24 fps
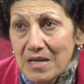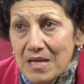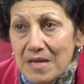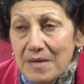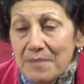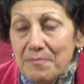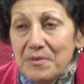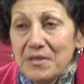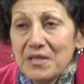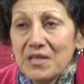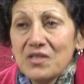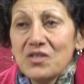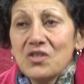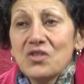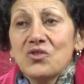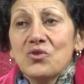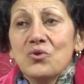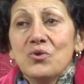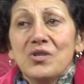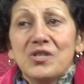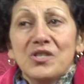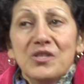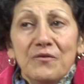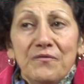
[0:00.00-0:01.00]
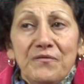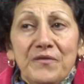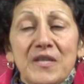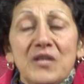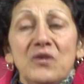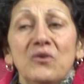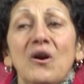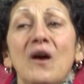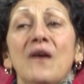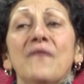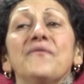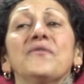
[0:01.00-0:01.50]
Because as soon as their feet
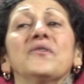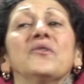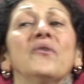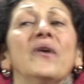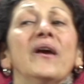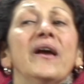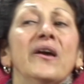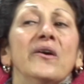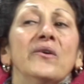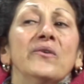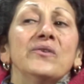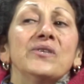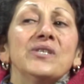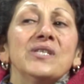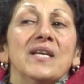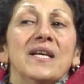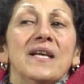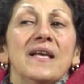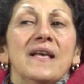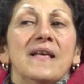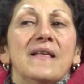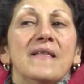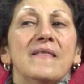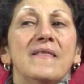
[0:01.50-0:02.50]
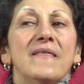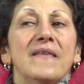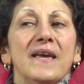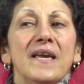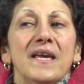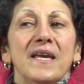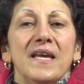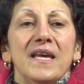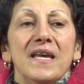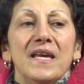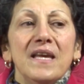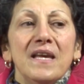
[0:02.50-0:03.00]
are off the ground,
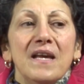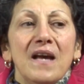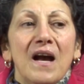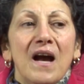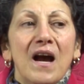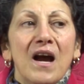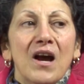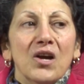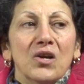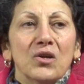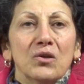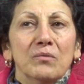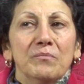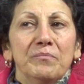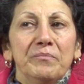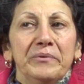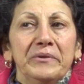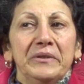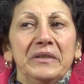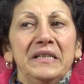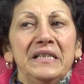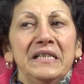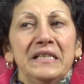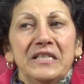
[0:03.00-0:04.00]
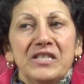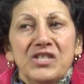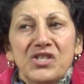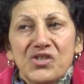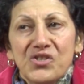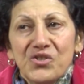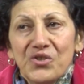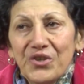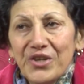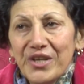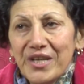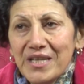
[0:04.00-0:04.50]
they are completely
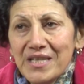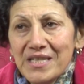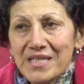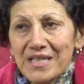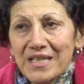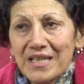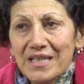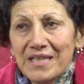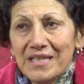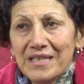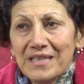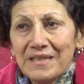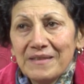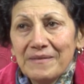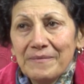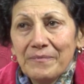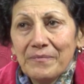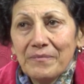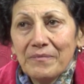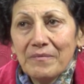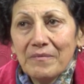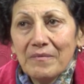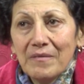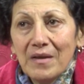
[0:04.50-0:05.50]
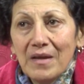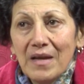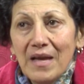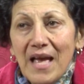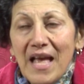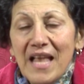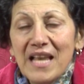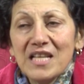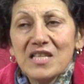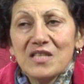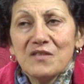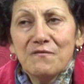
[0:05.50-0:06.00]
disoriented.
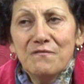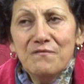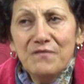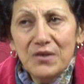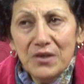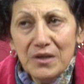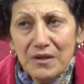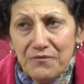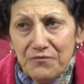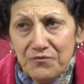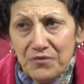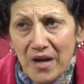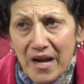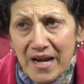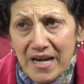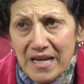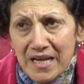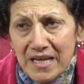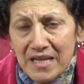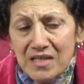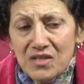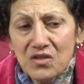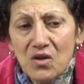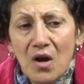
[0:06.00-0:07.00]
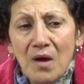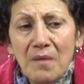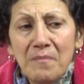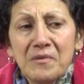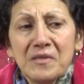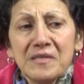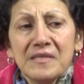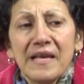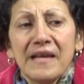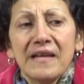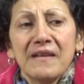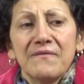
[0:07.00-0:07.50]
And it's very frightening. It's
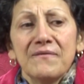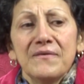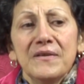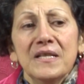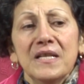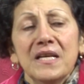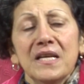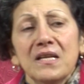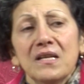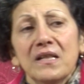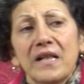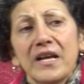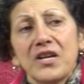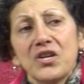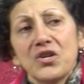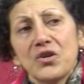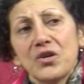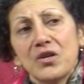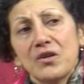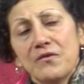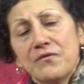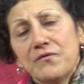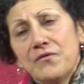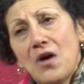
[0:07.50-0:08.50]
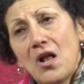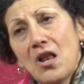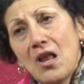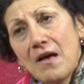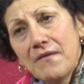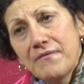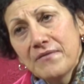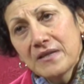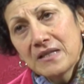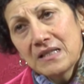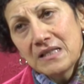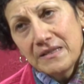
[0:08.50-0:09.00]
almost like feeling like you're going to fall
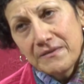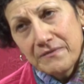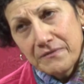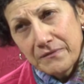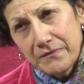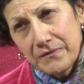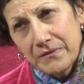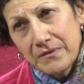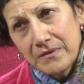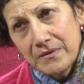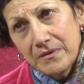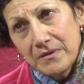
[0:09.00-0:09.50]
off a cliff